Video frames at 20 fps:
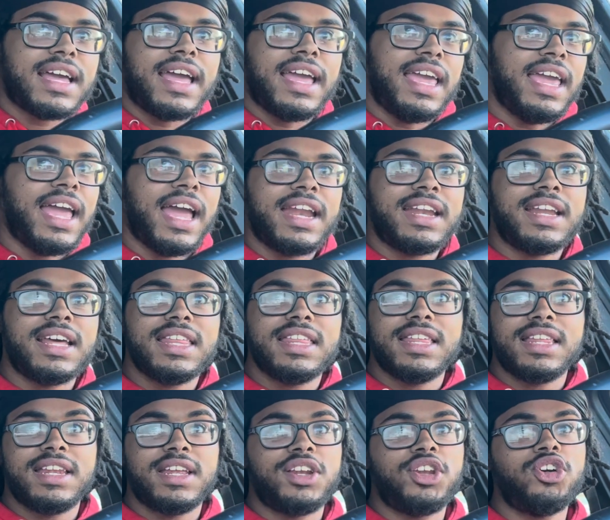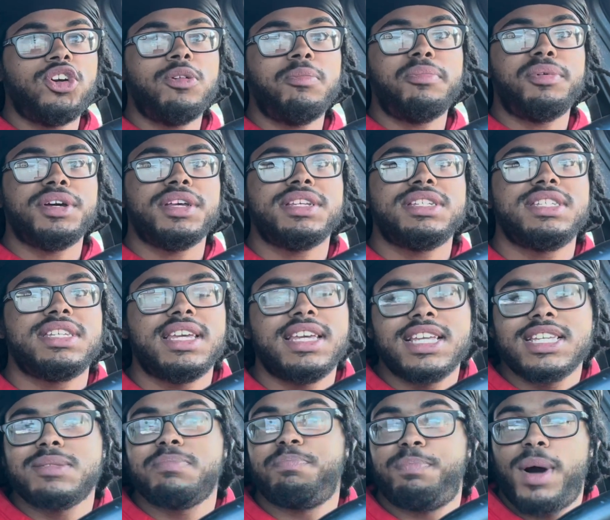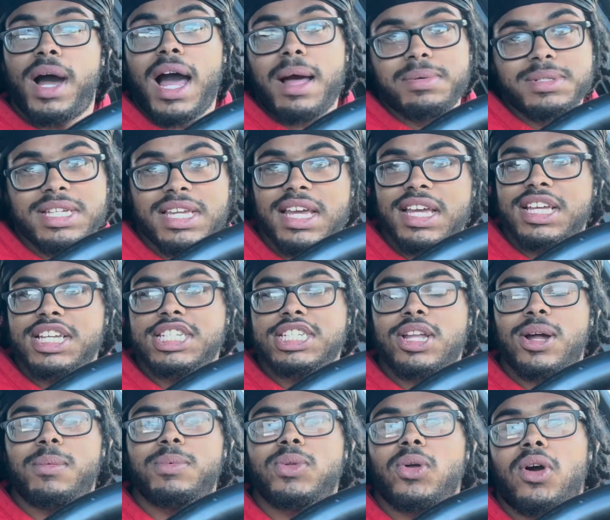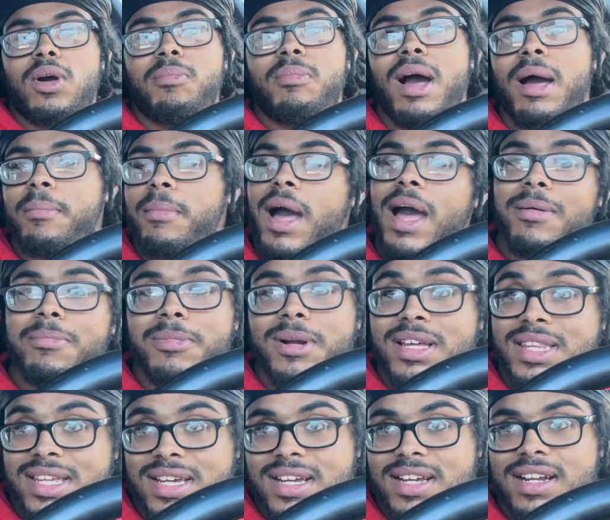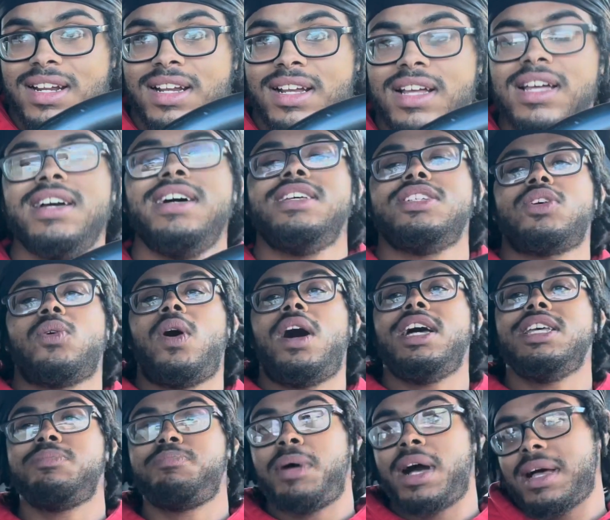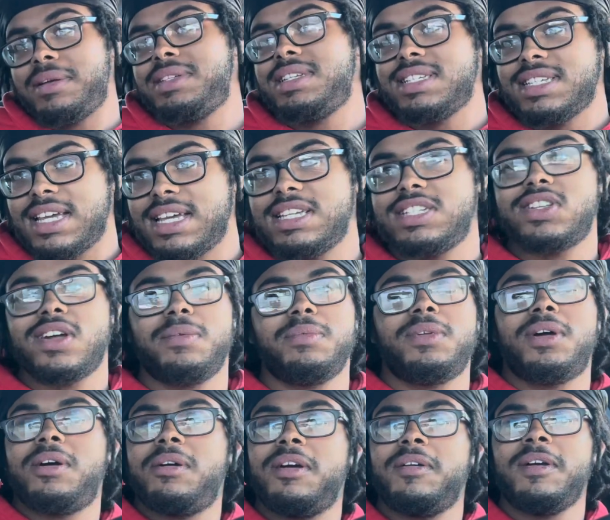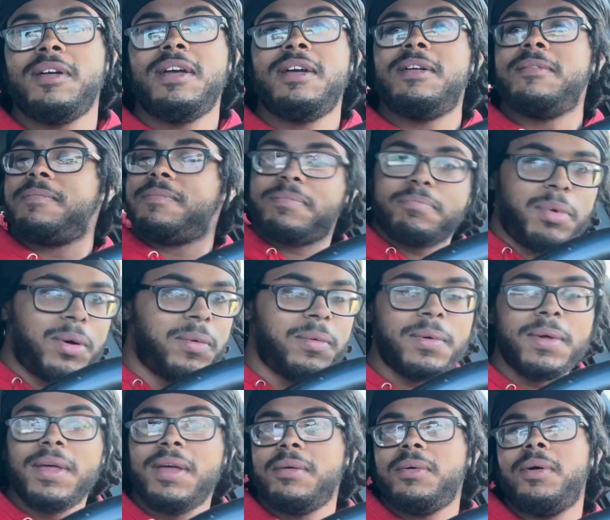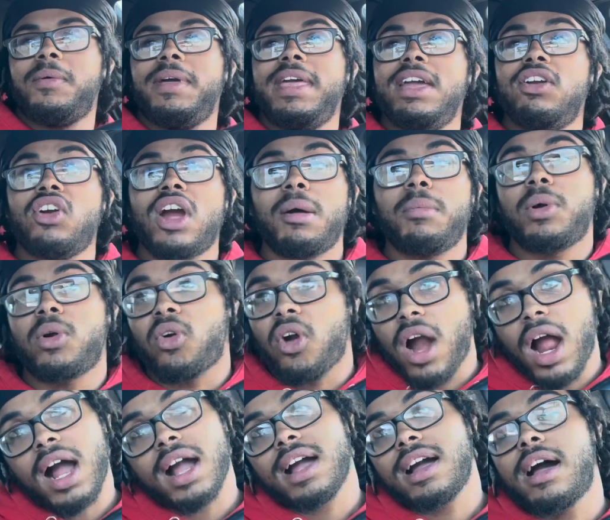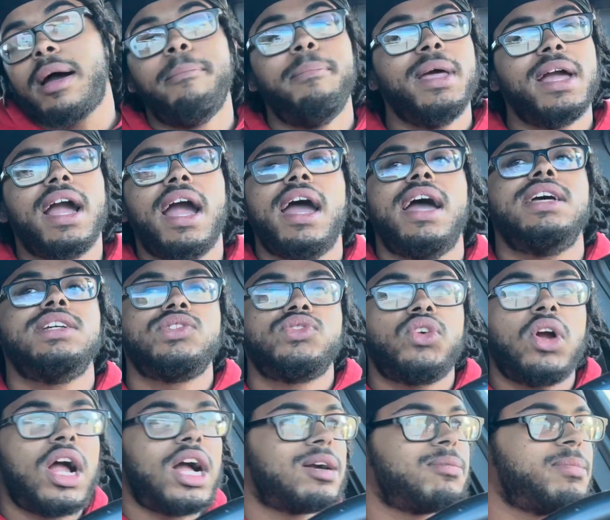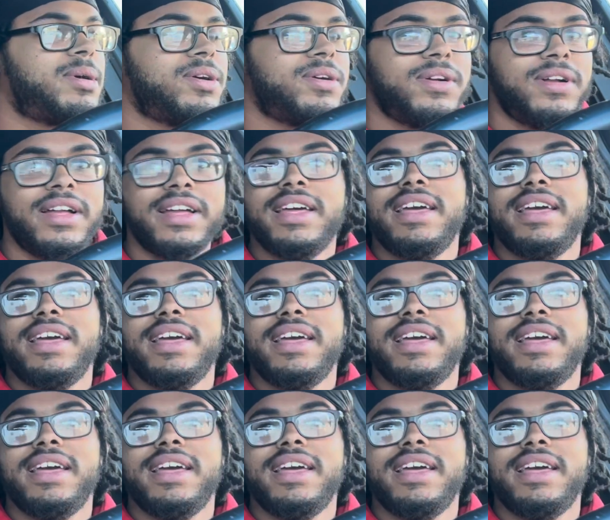He had nothing to do but see his pops getting stomped on by my brother. So, his pops is getting stomped on. Boom, boom, he grab a rock, a big ass rock, bro.